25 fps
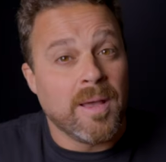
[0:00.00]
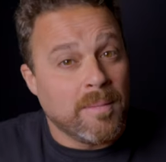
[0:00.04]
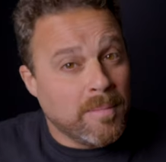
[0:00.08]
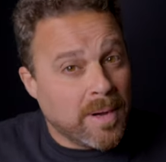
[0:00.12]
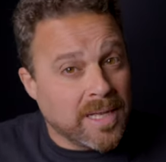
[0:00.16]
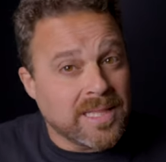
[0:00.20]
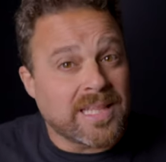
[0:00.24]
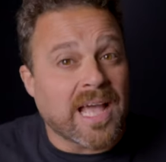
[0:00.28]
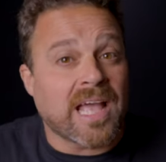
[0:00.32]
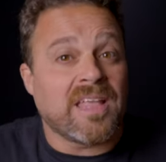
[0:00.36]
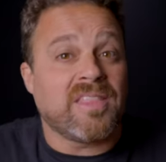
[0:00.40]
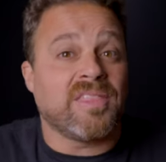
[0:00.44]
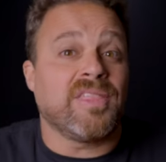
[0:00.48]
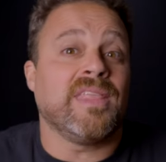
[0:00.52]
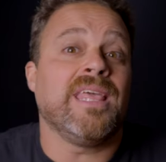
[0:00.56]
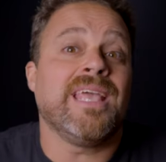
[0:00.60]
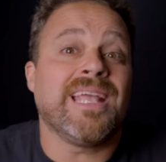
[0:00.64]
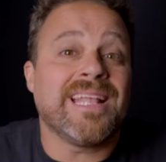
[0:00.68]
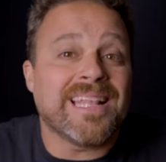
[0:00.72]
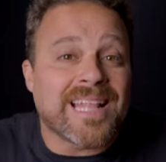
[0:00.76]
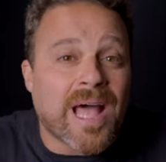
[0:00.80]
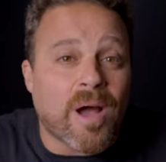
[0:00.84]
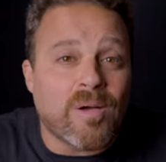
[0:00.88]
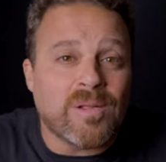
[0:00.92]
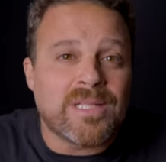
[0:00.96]
But I
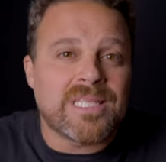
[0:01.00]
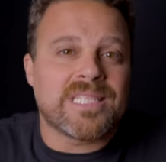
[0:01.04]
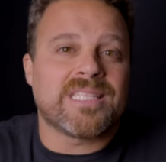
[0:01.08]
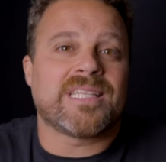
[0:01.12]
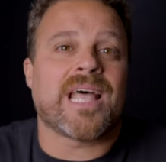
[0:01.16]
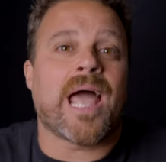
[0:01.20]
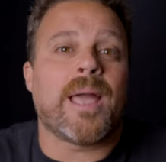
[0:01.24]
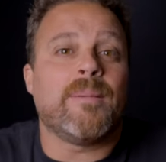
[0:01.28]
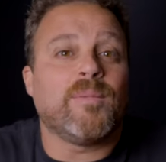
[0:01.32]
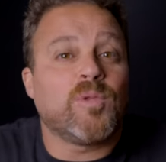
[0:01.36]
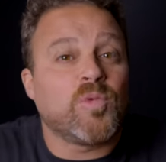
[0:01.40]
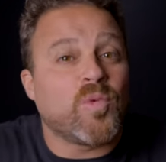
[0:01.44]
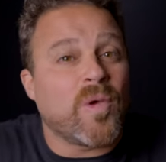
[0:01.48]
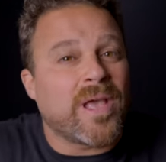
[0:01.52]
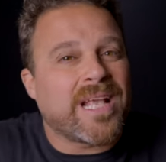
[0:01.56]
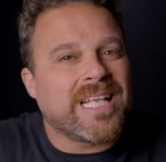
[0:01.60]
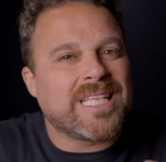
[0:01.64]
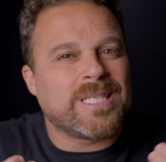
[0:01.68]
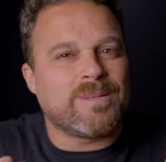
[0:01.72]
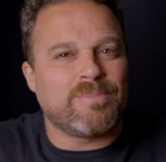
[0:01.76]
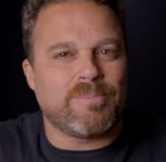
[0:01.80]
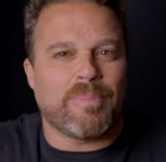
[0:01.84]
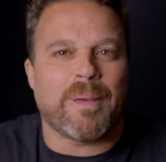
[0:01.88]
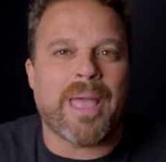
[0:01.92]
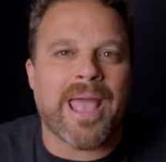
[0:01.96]
think now it's time to
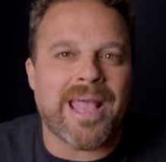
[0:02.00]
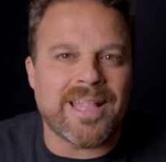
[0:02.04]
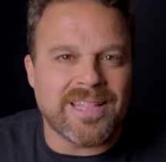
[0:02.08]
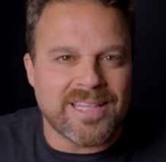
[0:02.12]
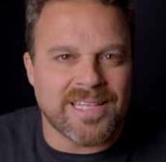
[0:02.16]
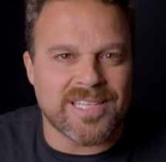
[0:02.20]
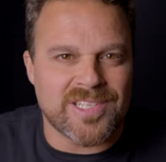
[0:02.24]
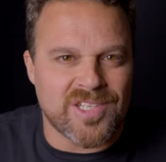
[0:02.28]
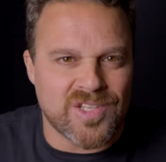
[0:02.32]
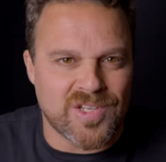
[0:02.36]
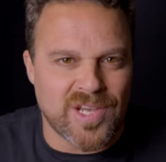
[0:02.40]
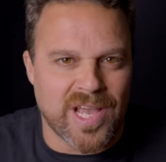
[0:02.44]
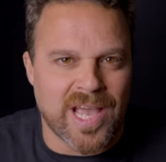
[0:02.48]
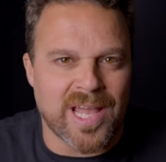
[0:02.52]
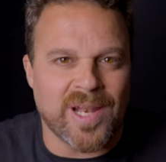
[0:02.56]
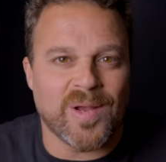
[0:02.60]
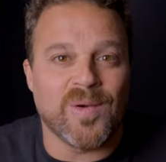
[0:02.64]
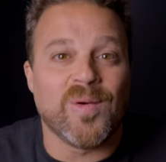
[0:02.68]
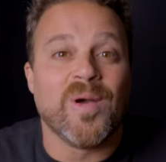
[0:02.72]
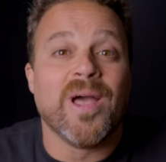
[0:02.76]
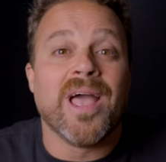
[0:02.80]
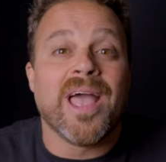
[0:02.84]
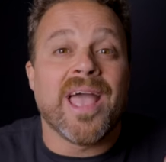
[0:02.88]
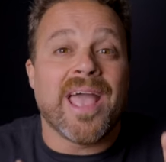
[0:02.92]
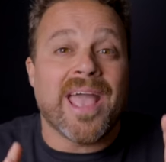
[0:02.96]
expand this channel
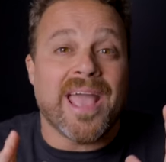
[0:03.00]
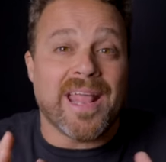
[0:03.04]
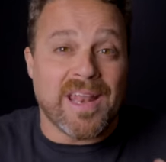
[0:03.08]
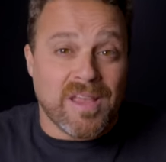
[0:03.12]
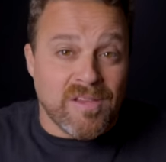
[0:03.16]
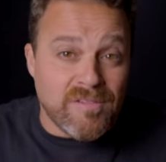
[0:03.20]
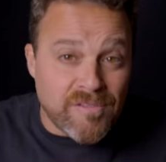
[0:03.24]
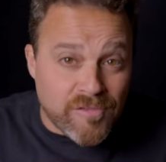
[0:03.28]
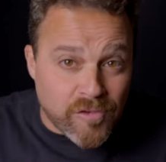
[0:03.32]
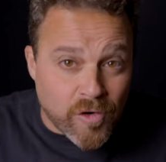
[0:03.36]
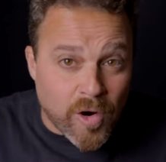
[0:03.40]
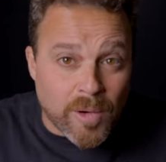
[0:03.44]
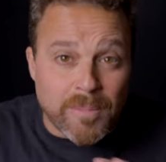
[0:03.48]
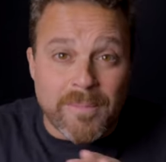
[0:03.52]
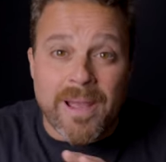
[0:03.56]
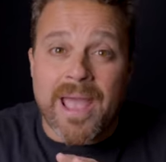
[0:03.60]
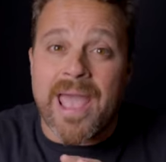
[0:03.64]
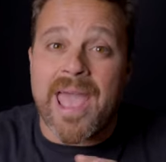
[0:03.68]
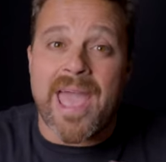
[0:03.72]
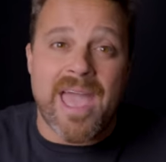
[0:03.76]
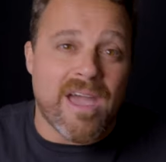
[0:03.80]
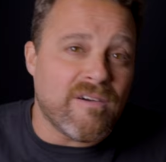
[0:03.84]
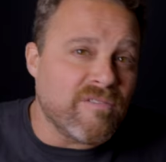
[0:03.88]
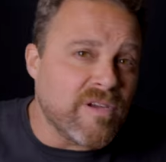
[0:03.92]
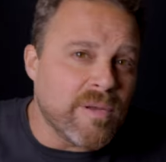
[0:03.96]
and inform
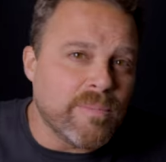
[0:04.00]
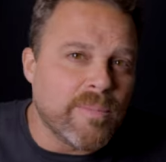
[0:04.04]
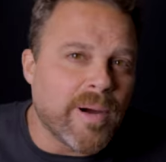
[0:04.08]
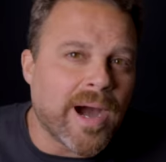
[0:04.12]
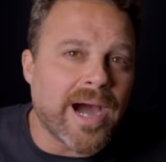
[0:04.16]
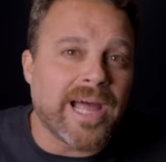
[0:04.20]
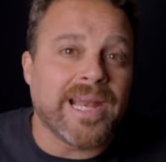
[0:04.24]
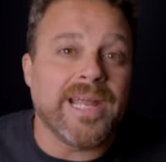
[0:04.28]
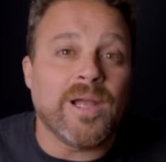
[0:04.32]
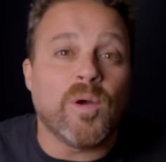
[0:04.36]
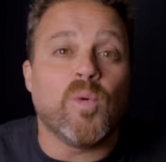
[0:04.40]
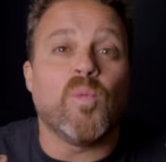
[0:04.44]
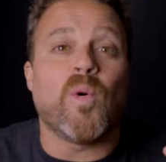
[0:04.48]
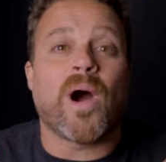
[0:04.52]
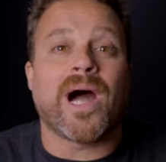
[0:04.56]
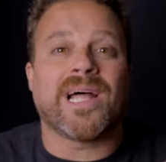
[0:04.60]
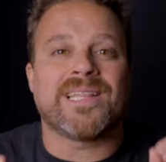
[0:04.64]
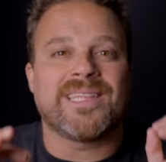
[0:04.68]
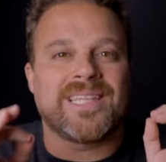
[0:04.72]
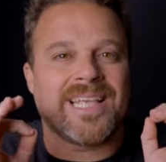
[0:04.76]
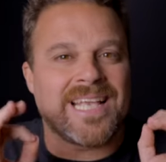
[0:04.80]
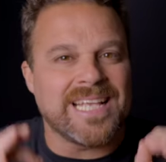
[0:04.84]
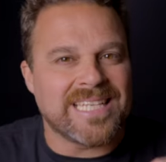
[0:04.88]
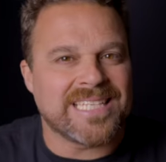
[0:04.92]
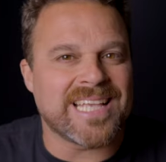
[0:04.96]
everybody
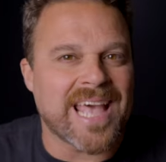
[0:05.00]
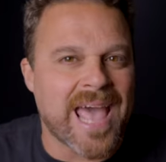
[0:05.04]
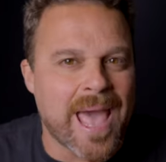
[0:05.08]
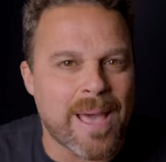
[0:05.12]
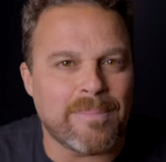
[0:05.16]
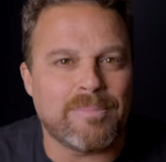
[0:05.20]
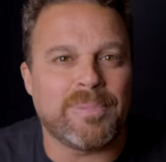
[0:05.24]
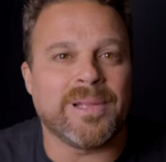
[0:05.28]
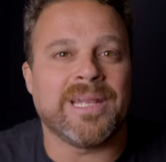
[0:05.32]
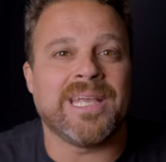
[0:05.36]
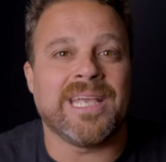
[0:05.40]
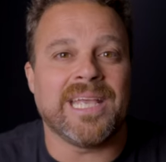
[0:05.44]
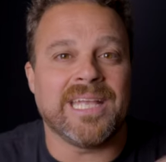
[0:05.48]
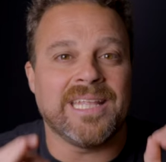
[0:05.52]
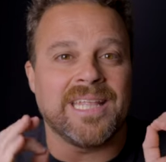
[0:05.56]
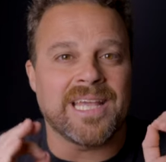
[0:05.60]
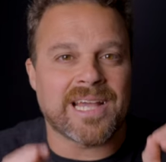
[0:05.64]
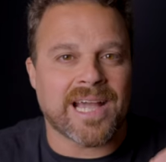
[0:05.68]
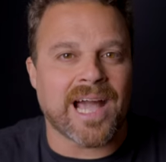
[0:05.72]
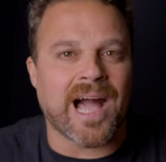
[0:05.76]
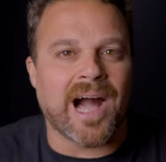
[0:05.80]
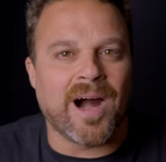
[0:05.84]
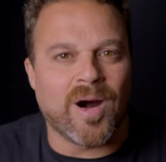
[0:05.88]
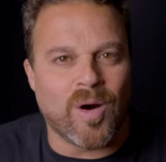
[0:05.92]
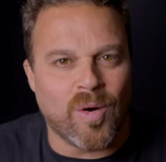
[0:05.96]
what is happening in the
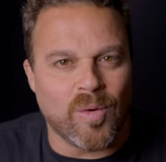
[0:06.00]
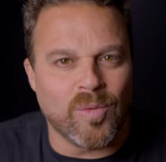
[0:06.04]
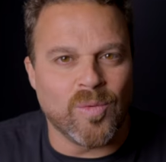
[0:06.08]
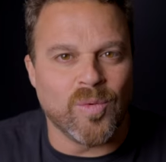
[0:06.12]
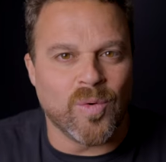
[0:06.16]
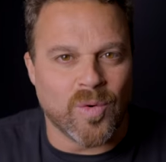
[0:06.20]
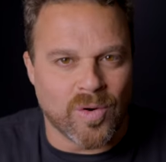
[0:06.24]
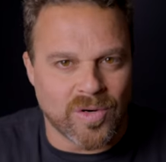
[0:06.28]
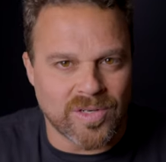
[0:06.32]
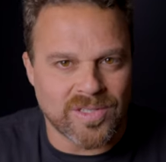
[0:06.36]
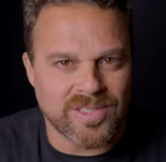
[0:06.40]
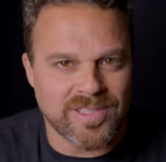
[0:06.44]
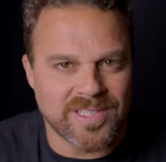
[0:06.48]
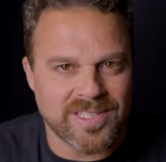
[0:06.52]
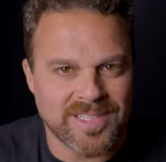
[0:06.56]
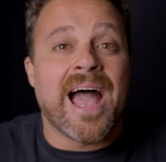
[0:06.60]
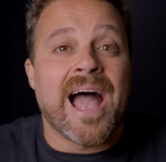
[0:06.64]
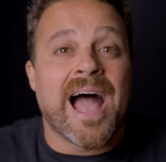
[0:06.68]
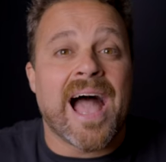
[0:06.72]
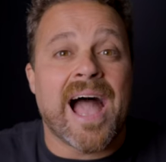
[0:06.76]
Cajon world.